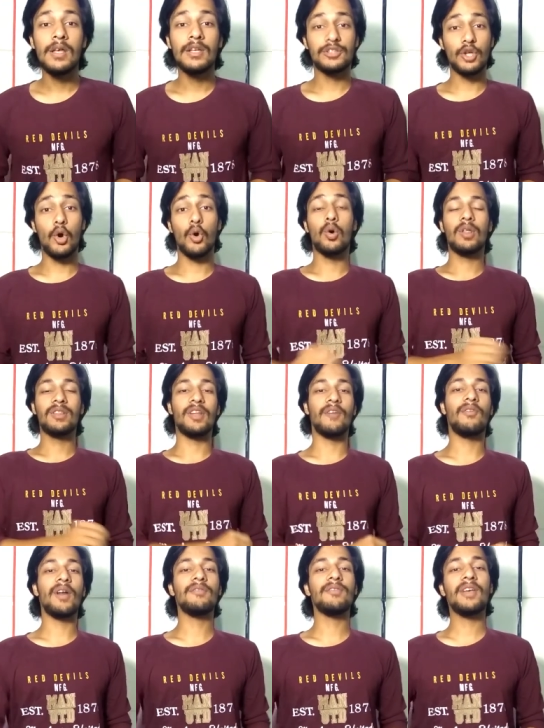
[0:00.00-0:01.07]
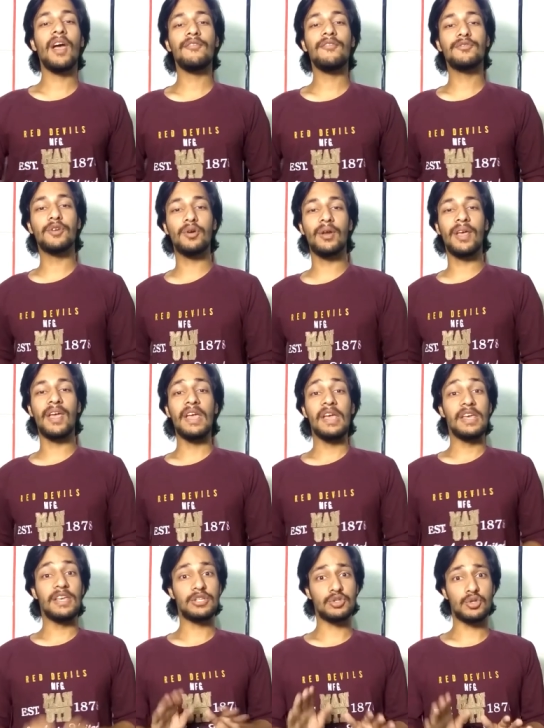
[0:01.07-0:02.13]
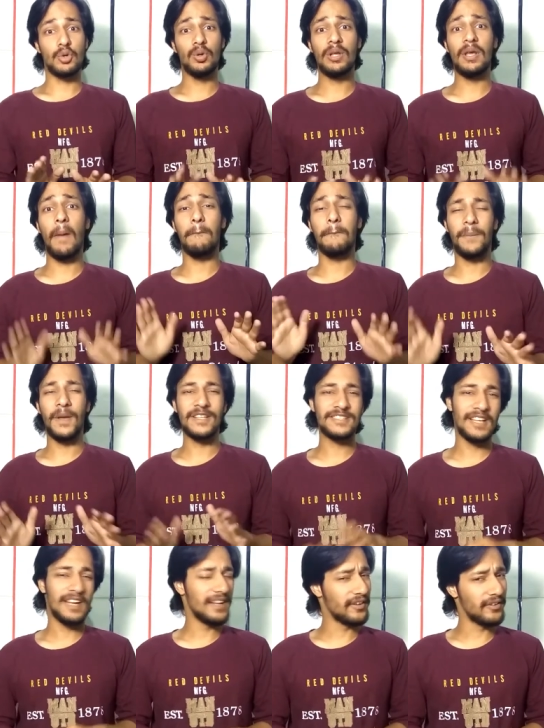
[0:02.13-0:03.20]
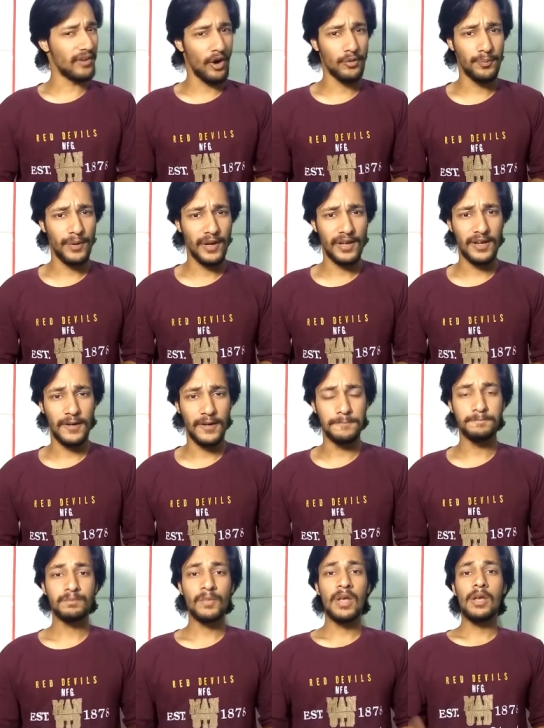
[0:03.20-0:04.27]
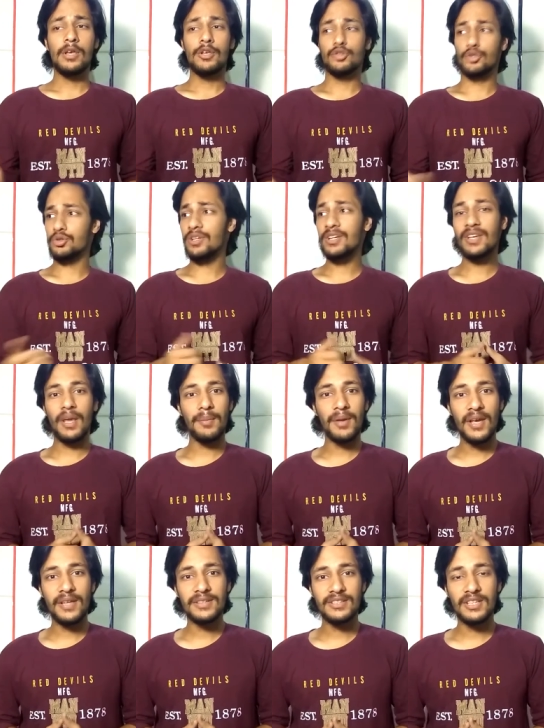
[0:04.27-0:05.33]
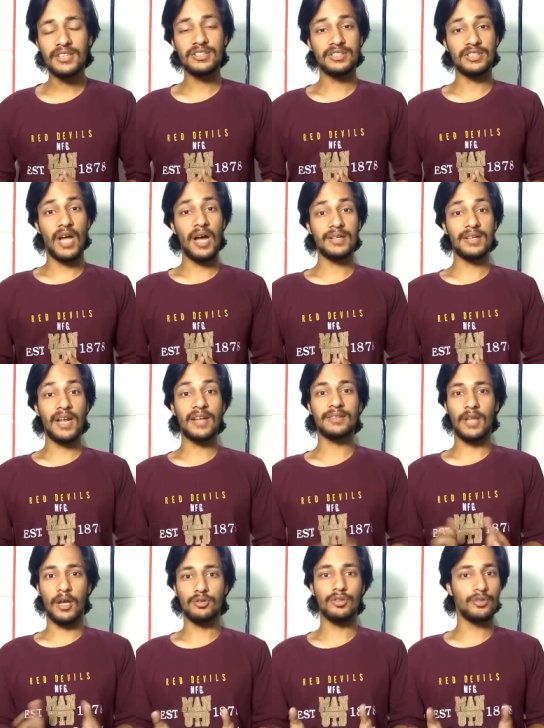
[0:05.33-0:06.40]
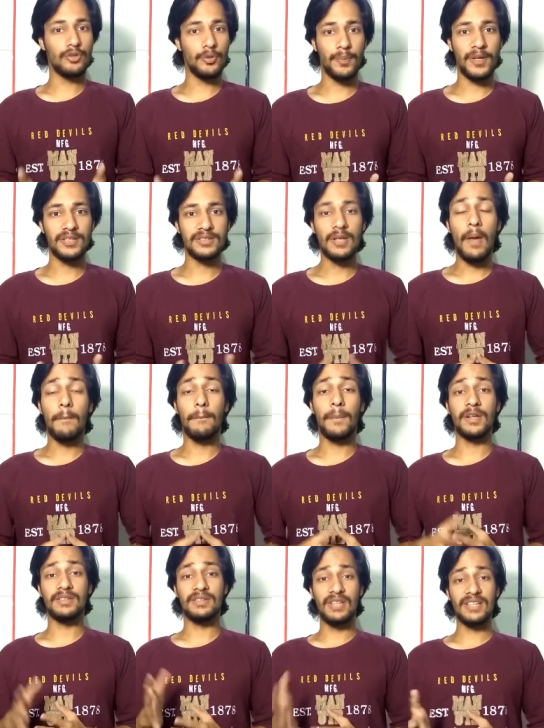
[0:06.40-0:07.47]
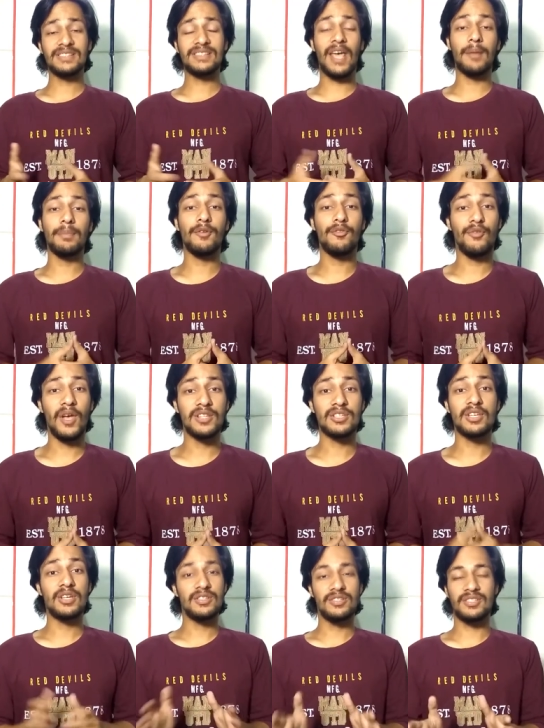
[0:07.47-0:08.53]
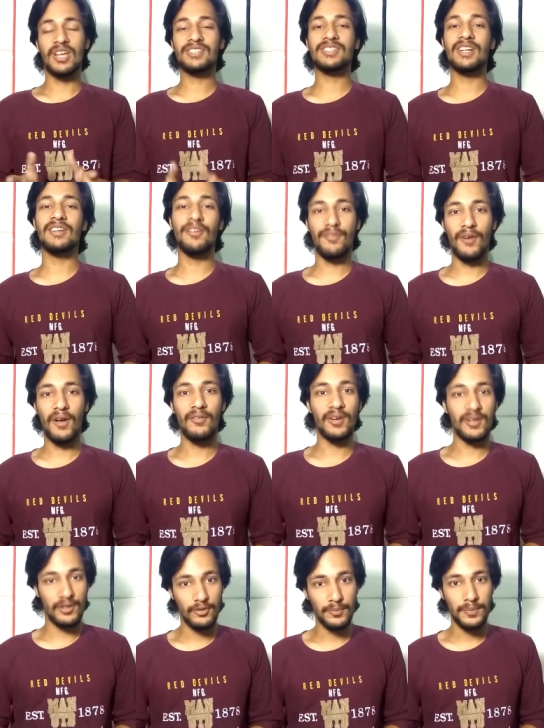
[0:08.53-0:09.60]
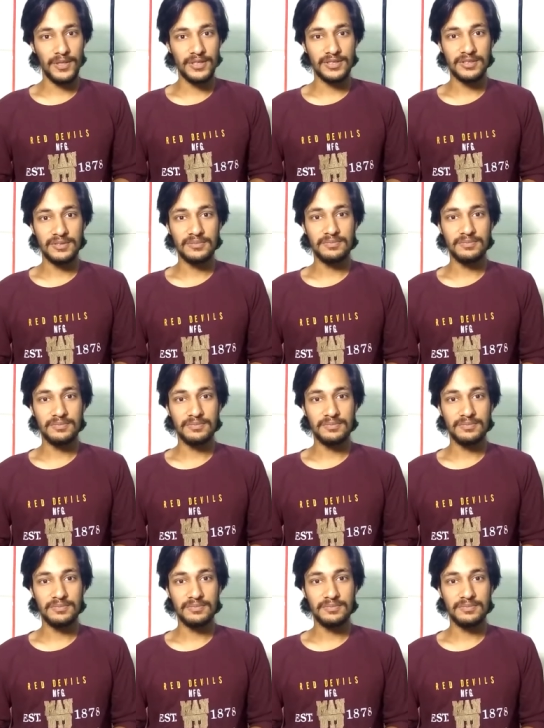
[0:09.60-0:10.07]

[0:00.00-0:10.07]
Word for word: So the one we have today is truly a best-selling groundbreaker. Usually gaming headsets start at 1000 rupees, but this can be fetched just under 500 rupees.